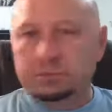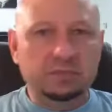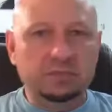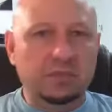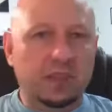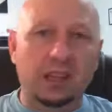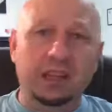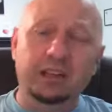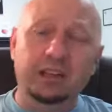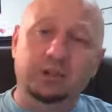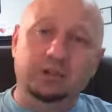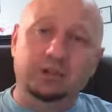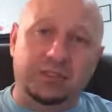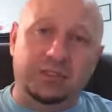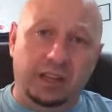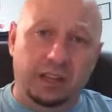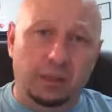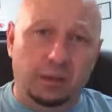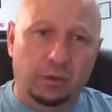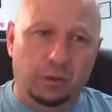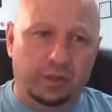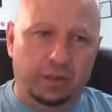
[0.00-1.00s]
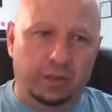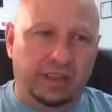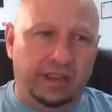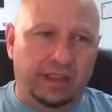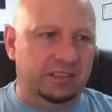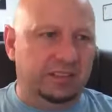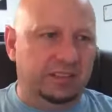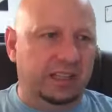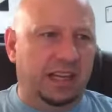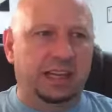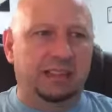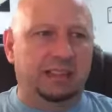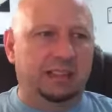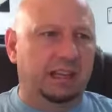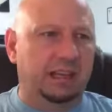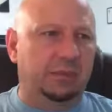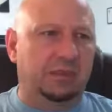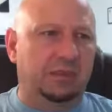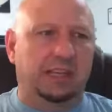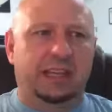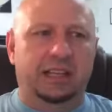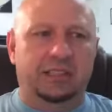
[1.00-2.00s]
you know, deal with anxiety. And
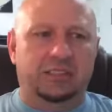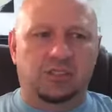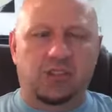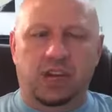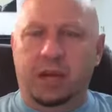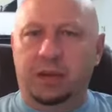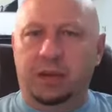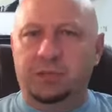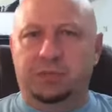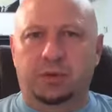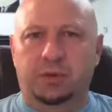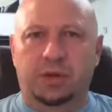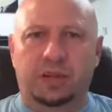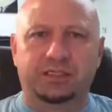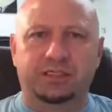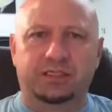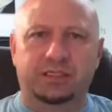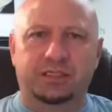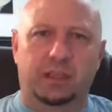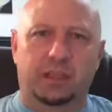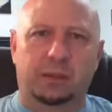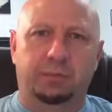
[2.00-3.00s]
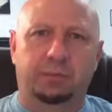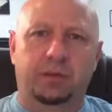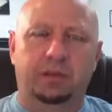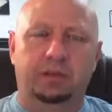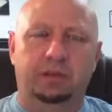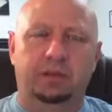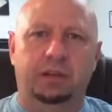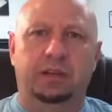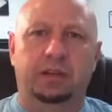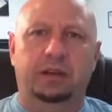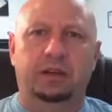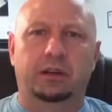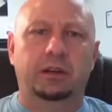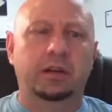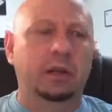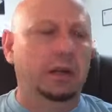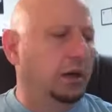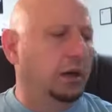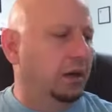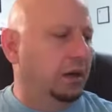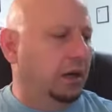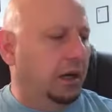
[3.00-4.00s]
I'm glad James brought this up earlier.
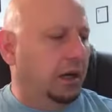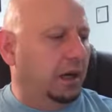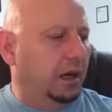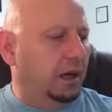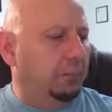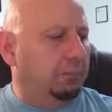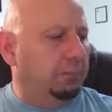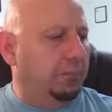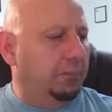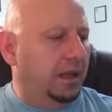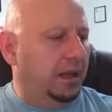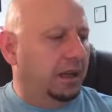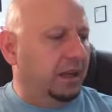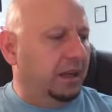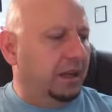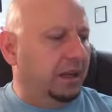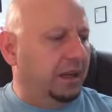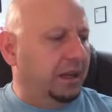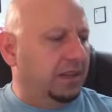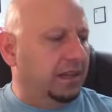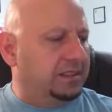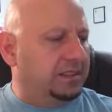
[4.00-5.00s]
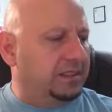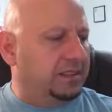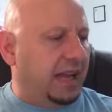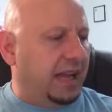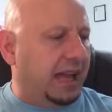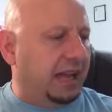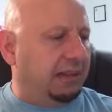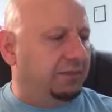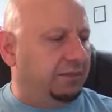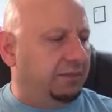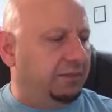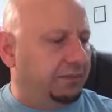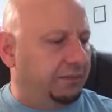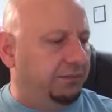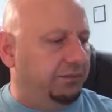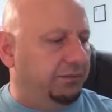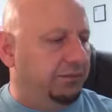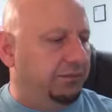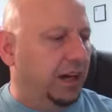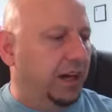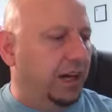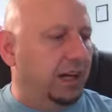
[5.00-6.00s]
Um, and it's not
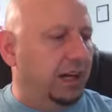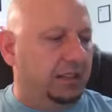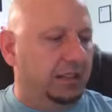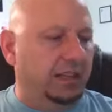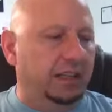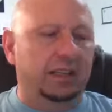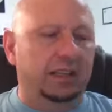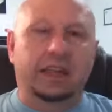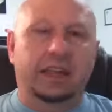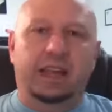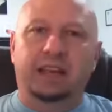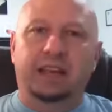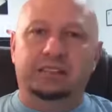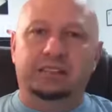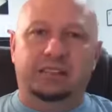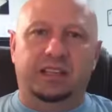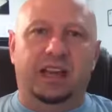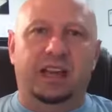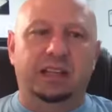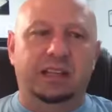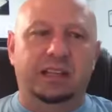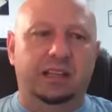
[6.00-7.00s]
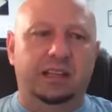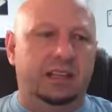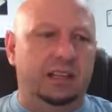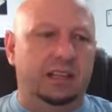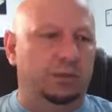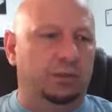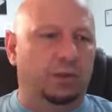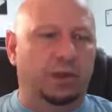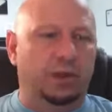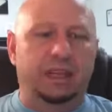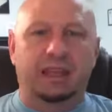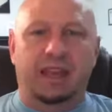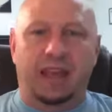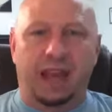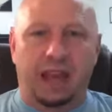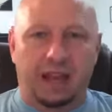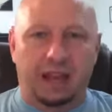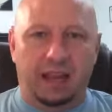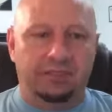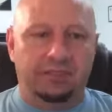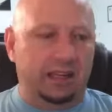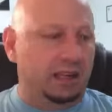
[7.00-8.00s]
fun. It, anxiety can wreak
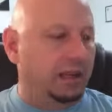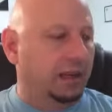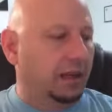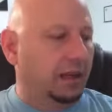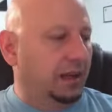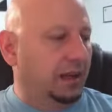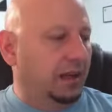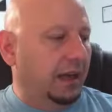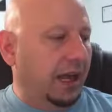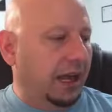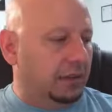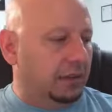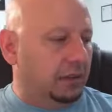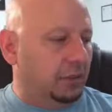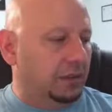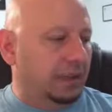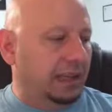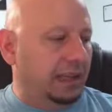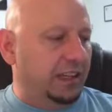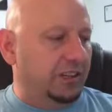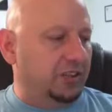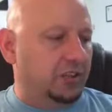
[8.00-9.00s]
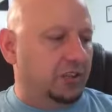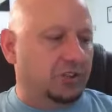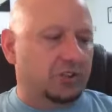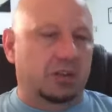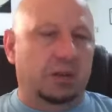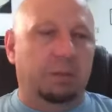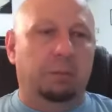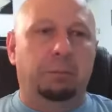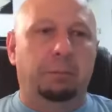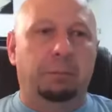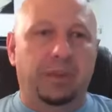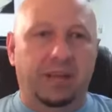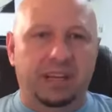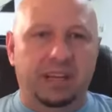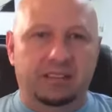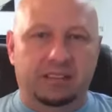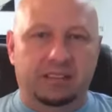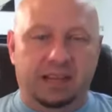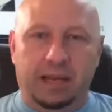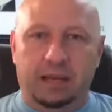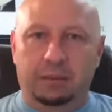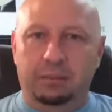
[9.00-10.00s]
havoc on a relationship big
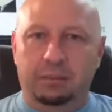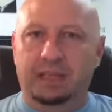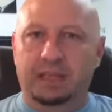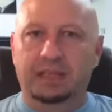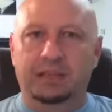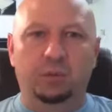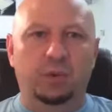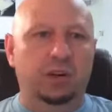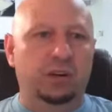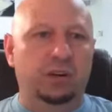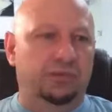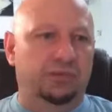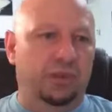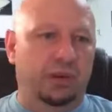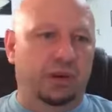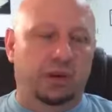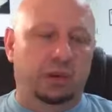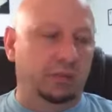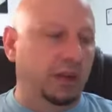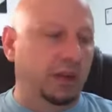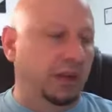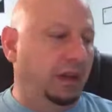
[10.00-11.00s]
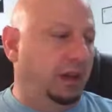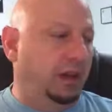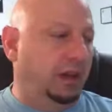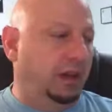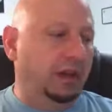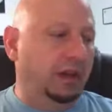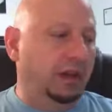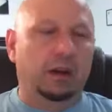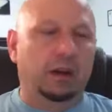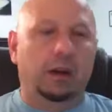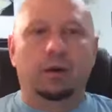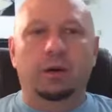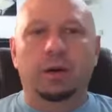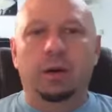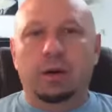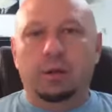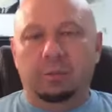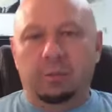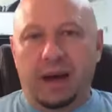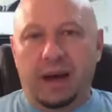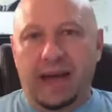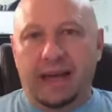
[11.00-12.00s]
time, anywhere from, you know,
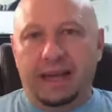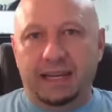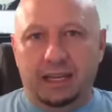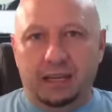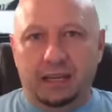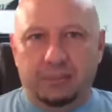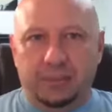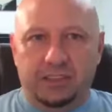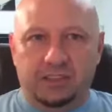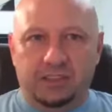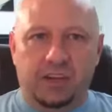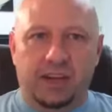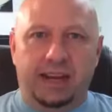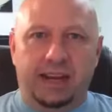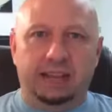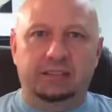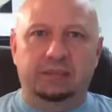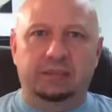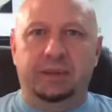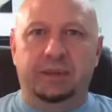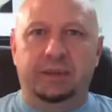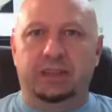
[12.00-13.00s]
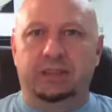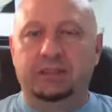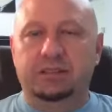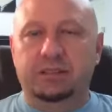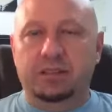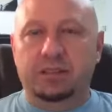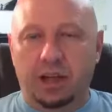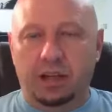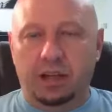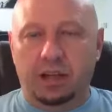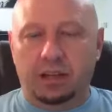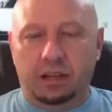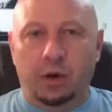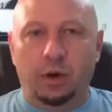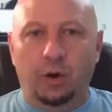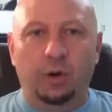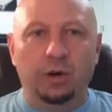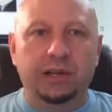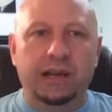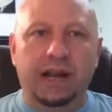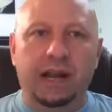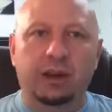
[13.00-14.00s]
body image aspects, talk,
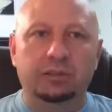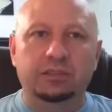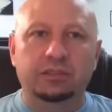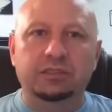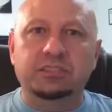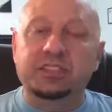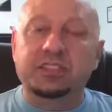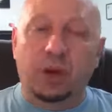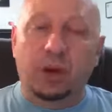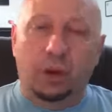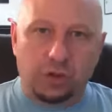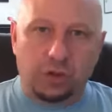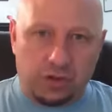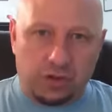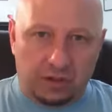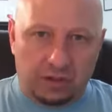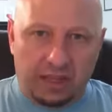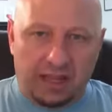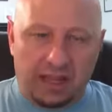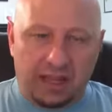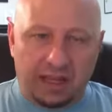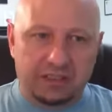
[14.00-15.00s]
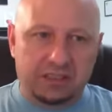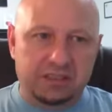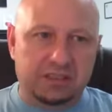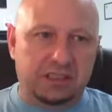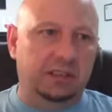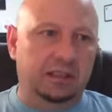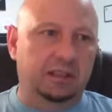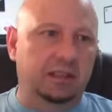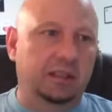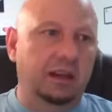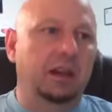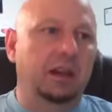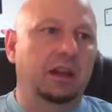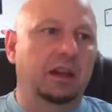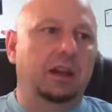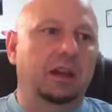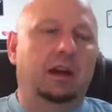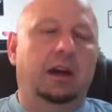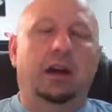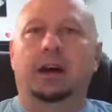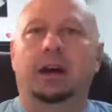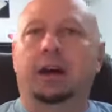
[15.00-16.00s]
going out and socializing,
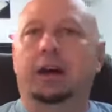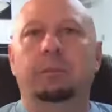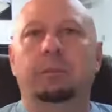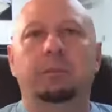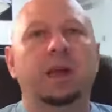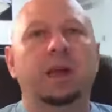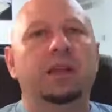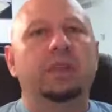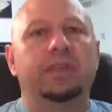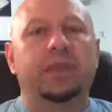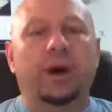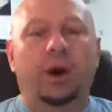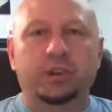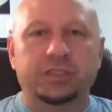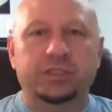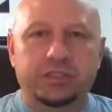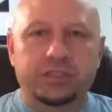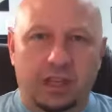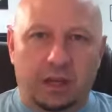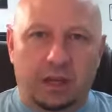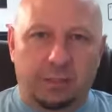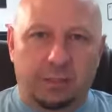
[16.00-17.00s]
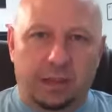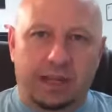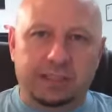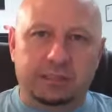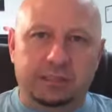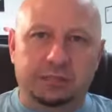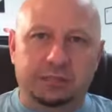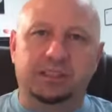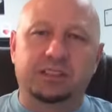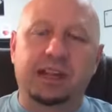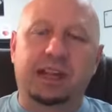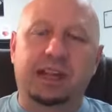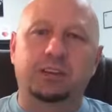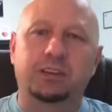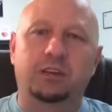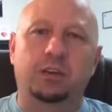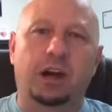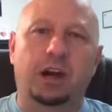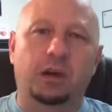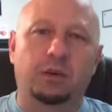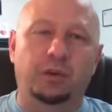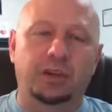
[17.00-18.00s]
um, those type of aspects that
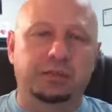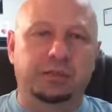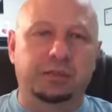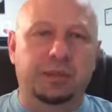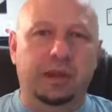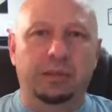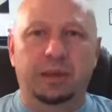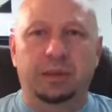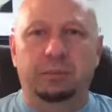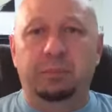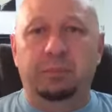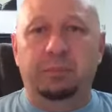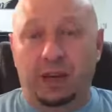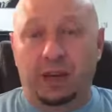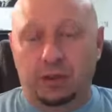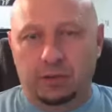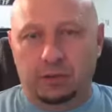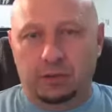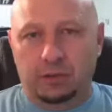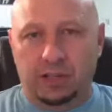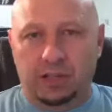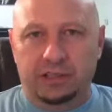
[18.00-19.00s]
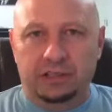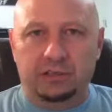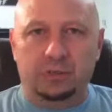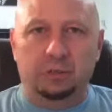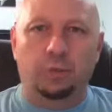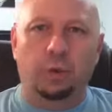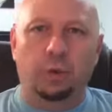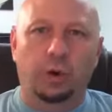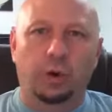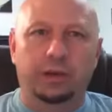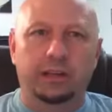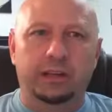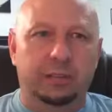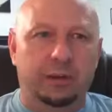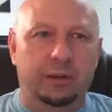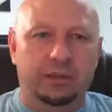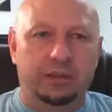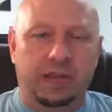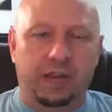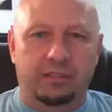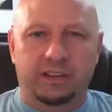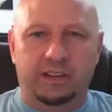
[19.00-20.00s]
you're always maybe paranoid and worried
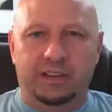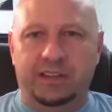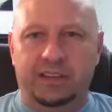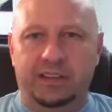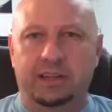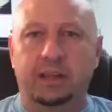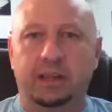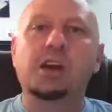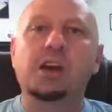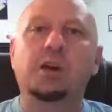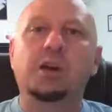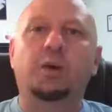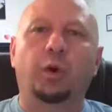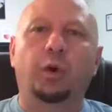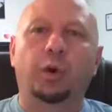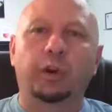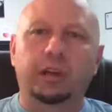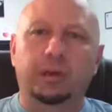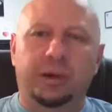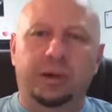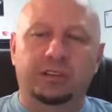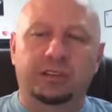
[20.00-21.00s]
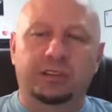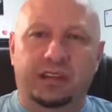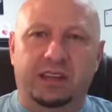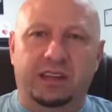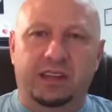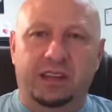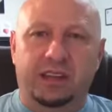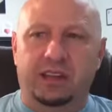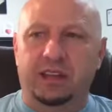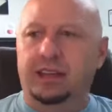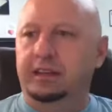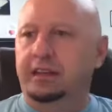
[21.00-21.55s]
about everything worried about the kid